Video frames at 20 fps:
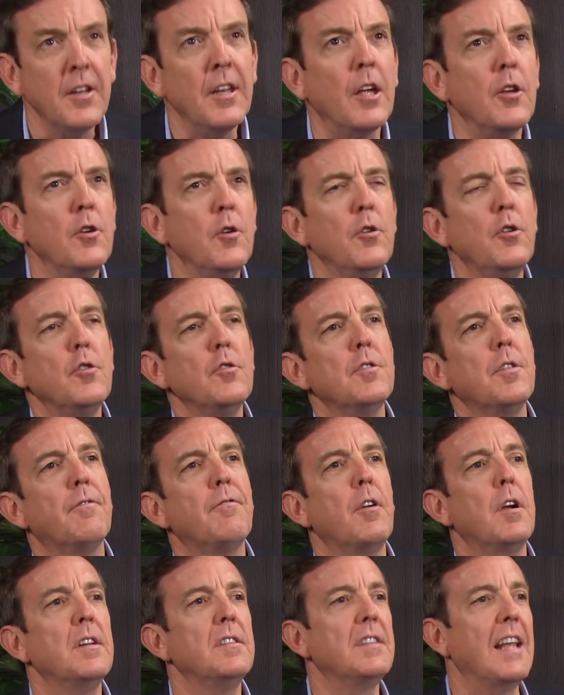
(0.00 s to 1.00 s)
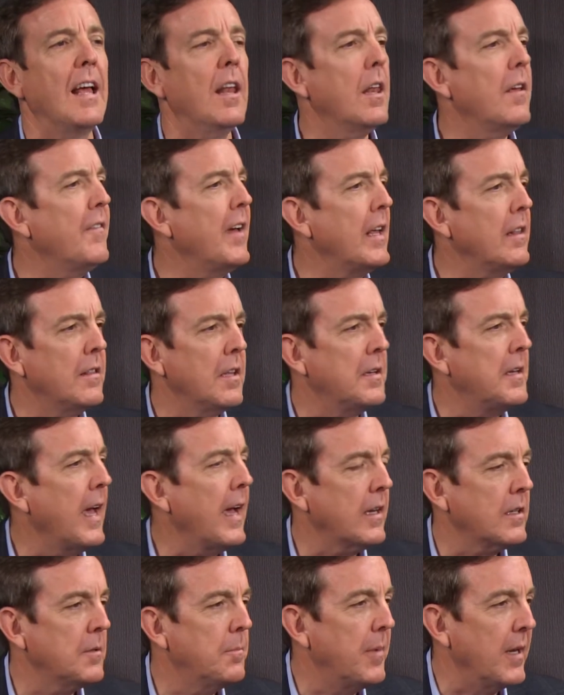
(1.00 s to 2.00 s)
Now you use the phrase elevate the
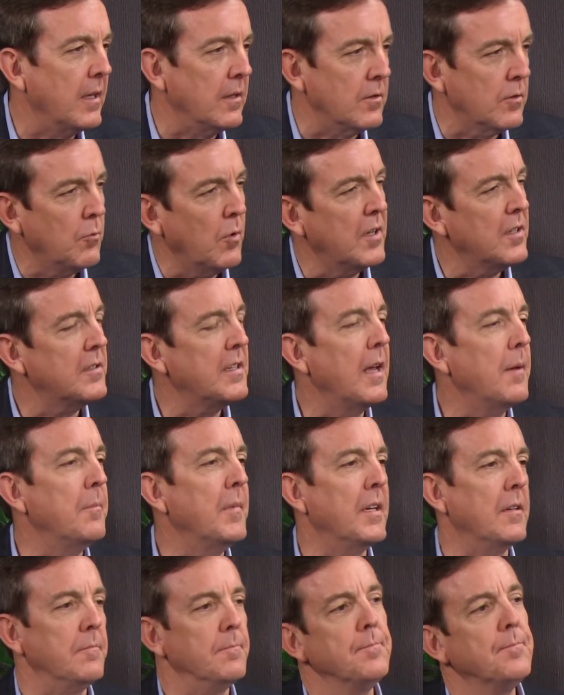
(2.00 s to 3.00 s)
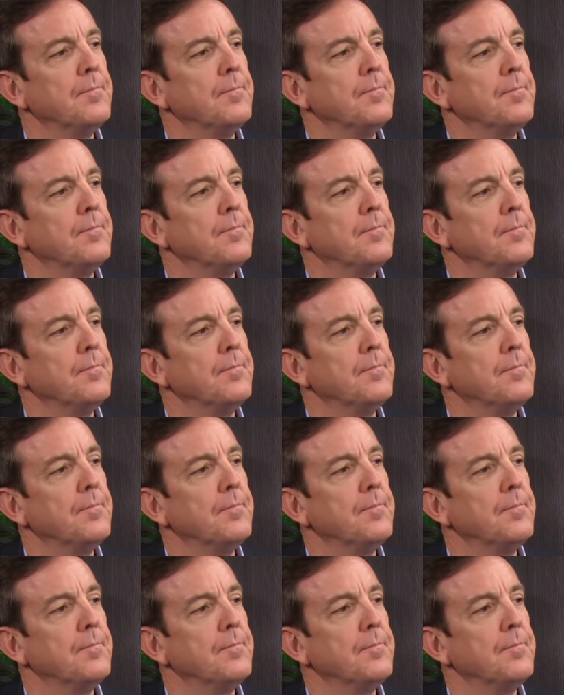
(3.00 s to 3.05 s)
tax base. What does that mean?